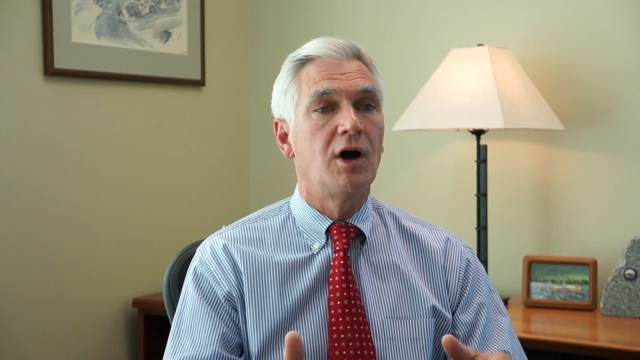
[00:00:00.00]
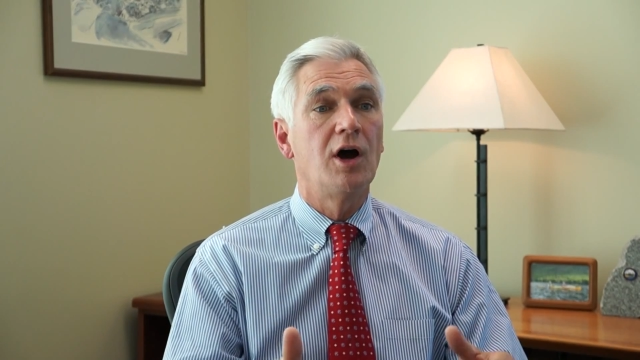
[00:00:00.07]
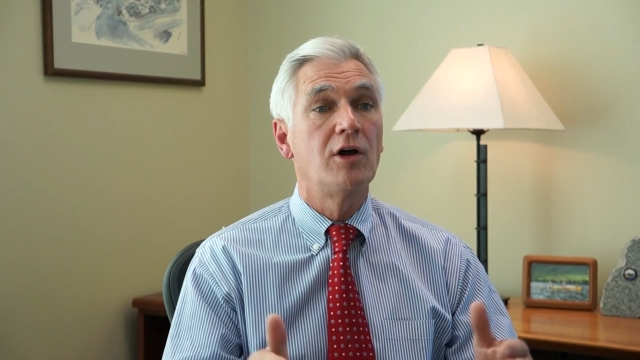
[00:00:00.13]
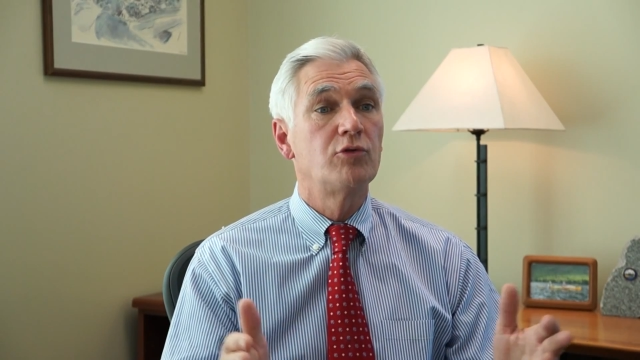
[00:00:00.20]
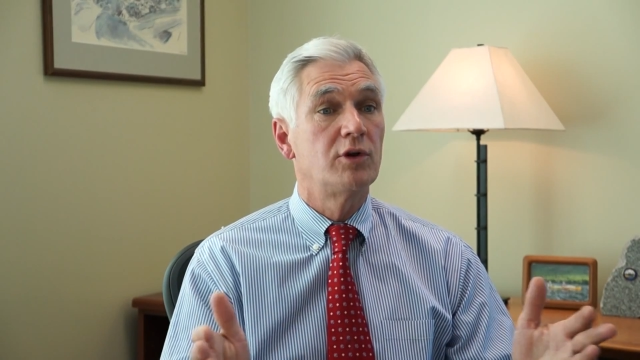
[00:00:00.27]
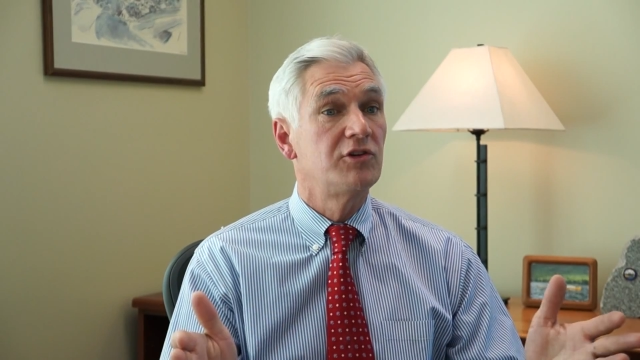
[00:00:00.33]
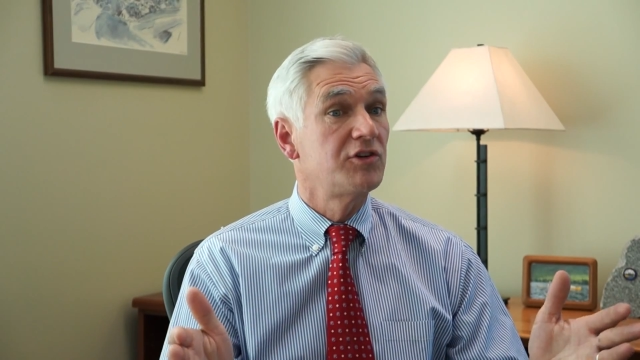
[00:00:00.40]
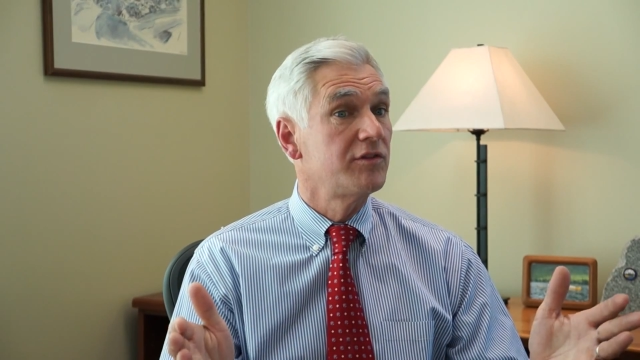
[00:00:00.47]

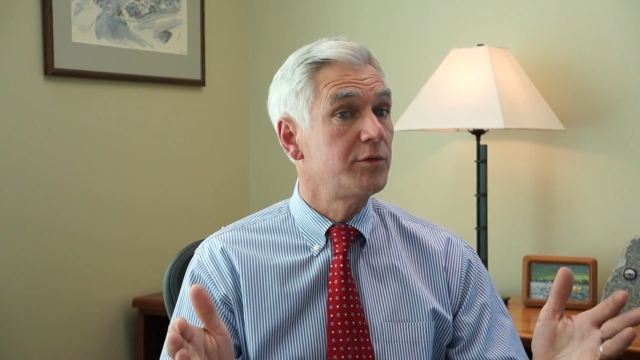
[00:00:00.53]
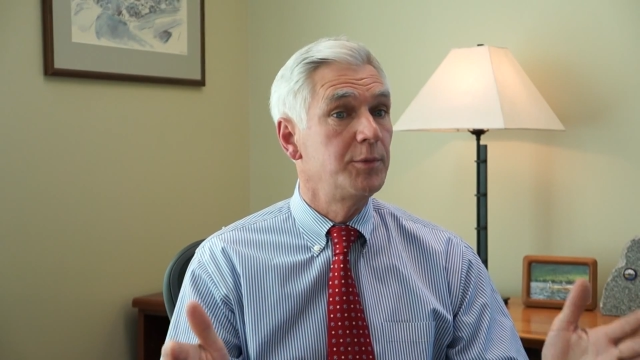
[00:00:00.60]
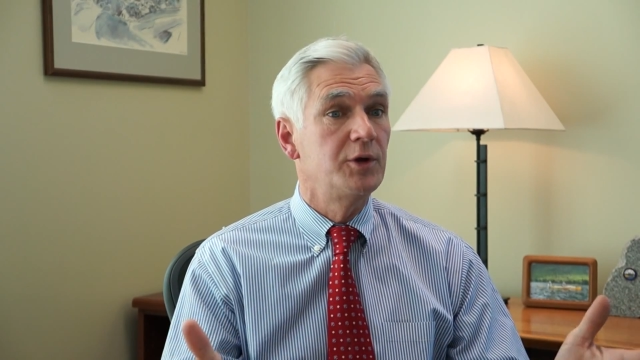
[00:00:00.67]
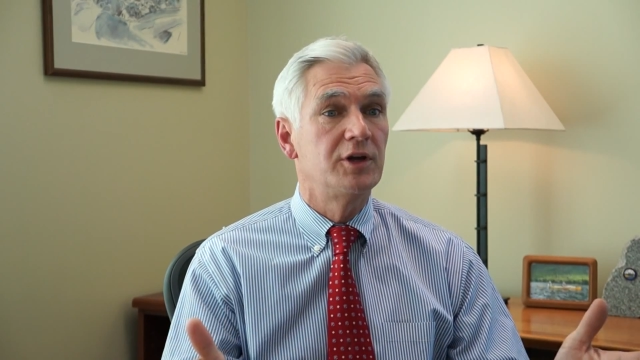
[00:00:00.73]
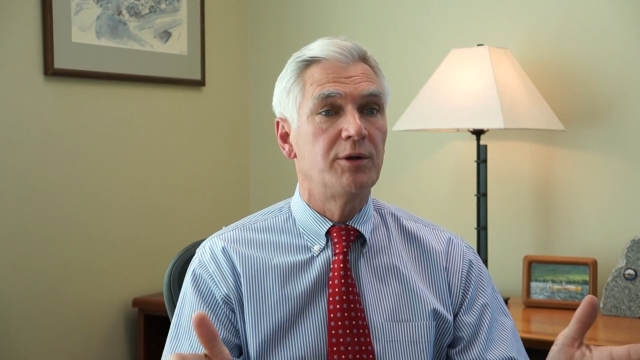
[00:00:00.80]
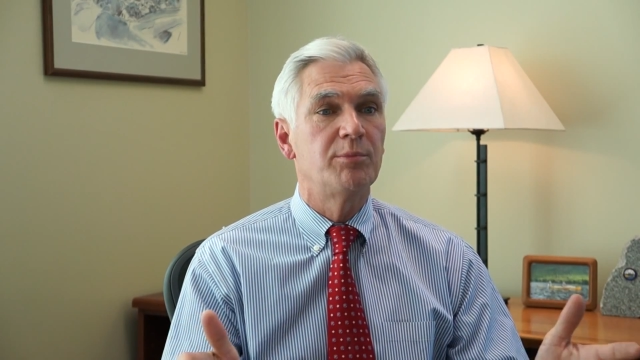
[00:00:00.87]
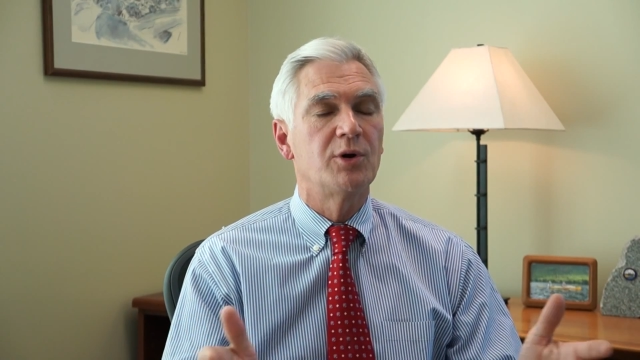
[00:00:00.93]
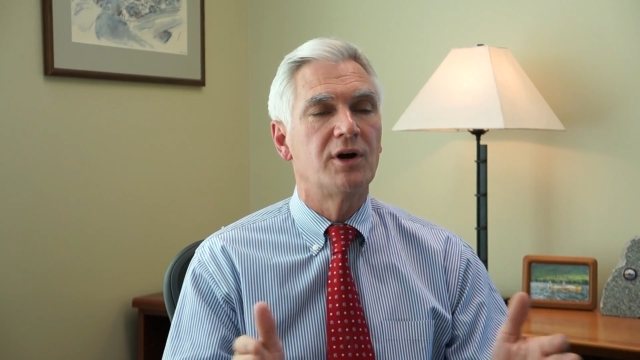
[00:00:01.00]
hundreds of
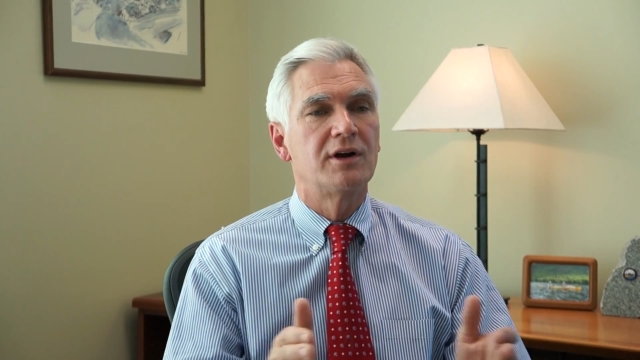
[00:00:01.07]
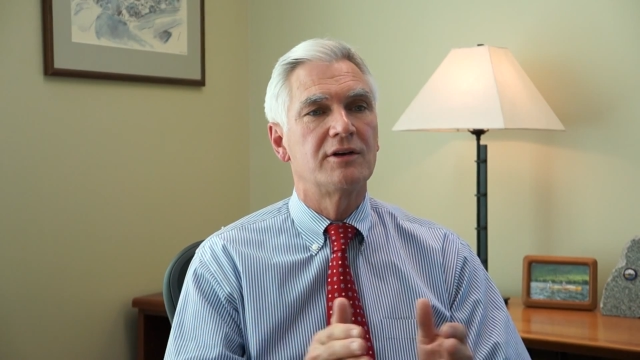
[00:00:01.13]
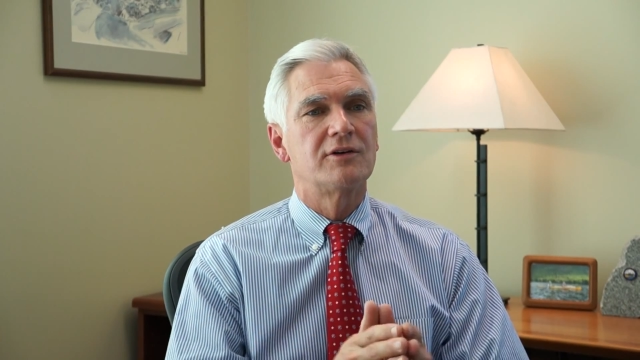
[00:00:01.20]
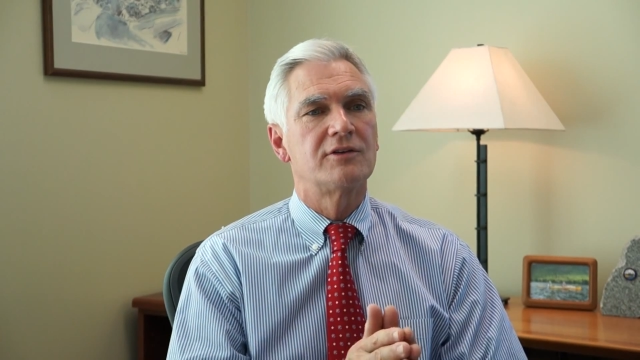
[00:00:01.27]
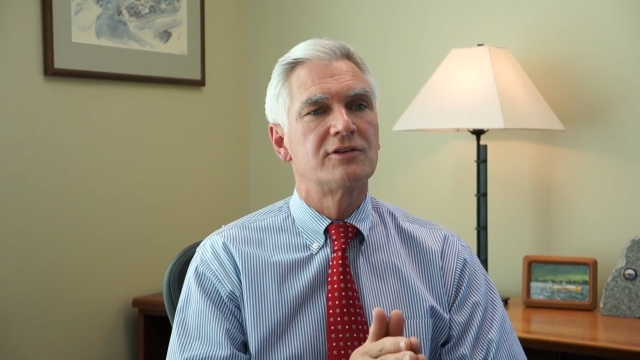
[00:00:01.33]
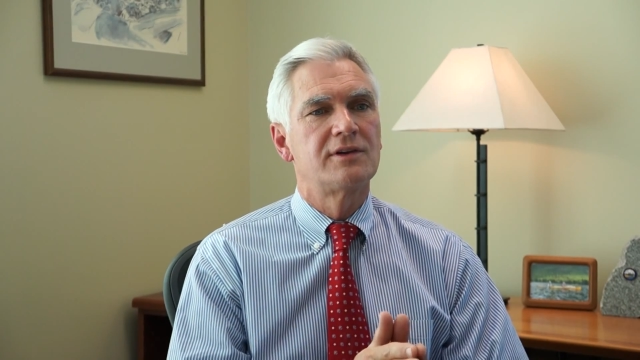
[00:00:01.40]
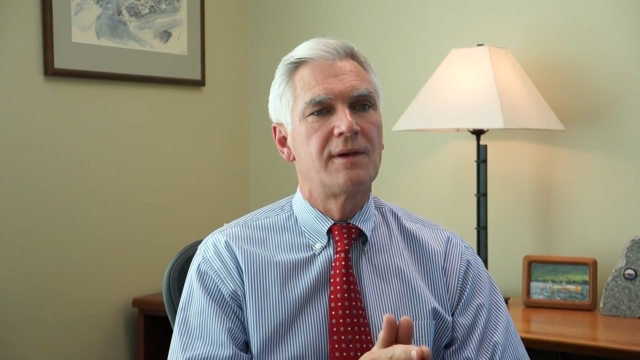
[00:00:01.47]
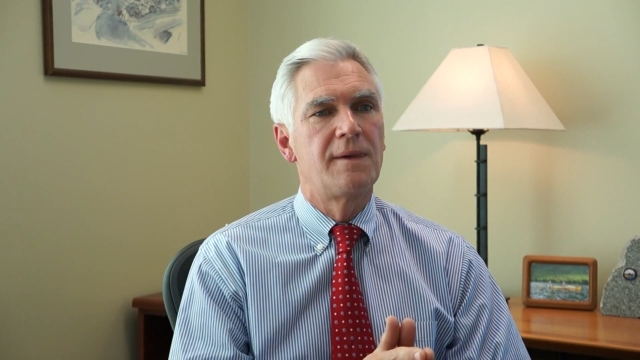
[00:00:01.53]
community
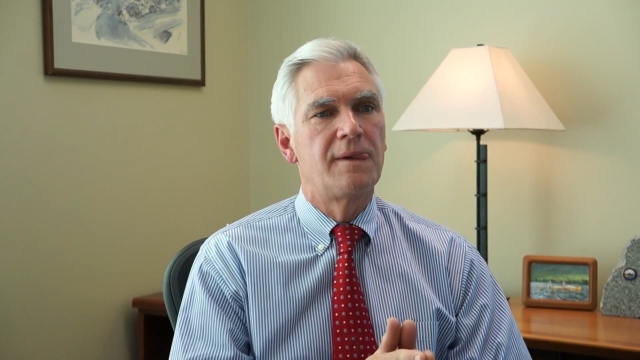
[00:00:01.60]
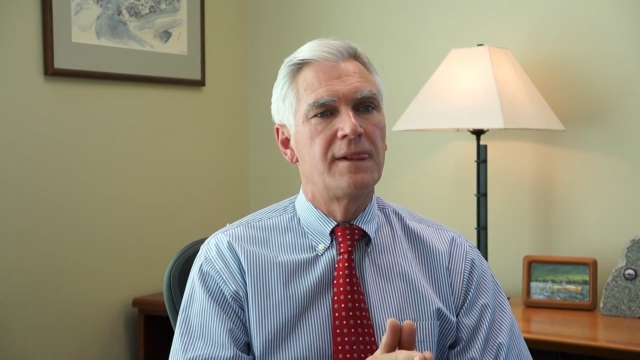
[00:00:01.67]
partners,